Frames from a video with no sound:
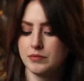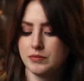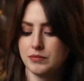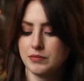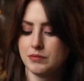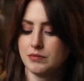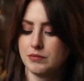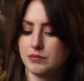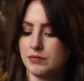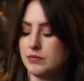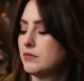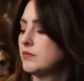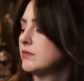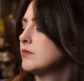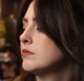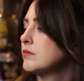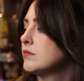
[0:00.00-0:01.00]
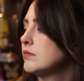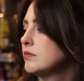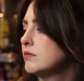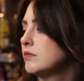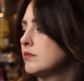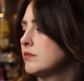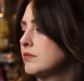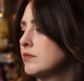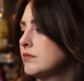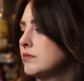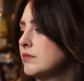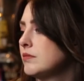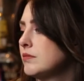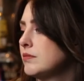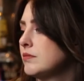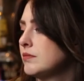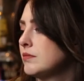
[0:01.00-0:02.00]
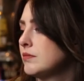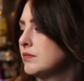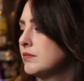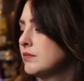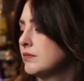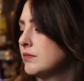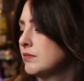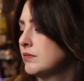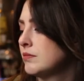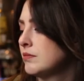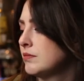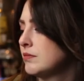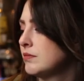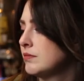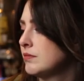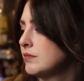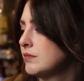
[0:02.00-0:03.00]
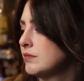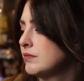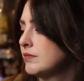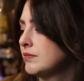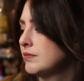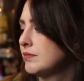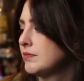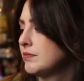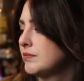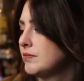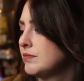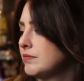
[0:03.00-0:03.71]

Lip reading: No words are spoken by the person on screen.